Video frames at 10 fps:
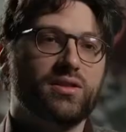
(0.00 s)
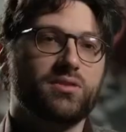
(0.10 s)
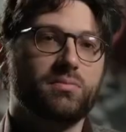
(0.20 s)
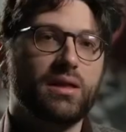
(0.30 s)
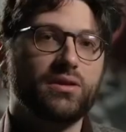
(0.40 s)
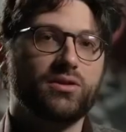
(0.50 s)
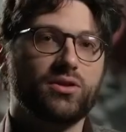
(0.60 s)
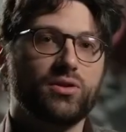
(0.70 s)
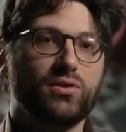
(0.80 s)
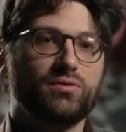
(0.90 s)
has
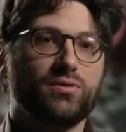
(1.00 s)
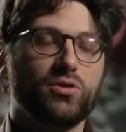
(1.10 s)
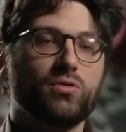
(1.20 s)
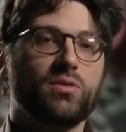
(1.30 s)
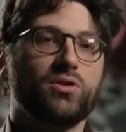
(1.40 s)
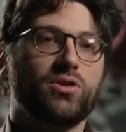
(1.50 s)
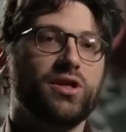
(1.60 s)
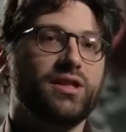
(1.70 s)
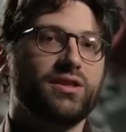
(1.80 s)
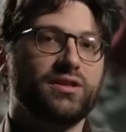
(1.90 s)
plenty of
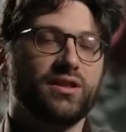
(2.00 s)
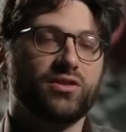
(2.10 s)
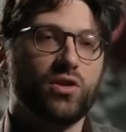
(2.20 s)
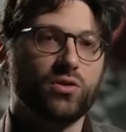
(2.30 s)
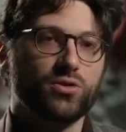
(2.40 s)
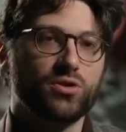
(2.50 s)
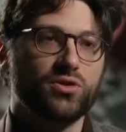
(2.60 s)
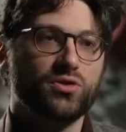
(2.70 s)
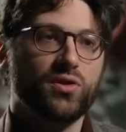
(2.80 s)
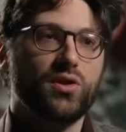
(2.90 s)
human-oriented
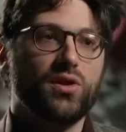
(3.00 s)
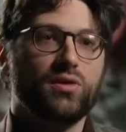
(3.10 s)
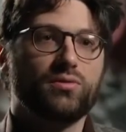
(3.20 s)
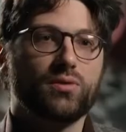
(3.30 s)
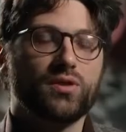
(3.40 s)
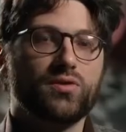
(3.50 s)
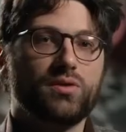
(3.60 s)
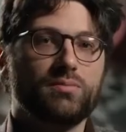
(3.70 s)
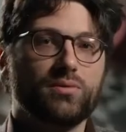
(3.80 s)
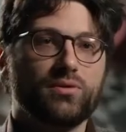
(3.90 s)
technologies. For
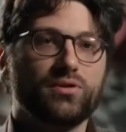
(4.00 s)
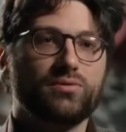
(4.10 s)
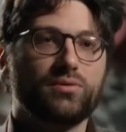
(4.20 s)
example, the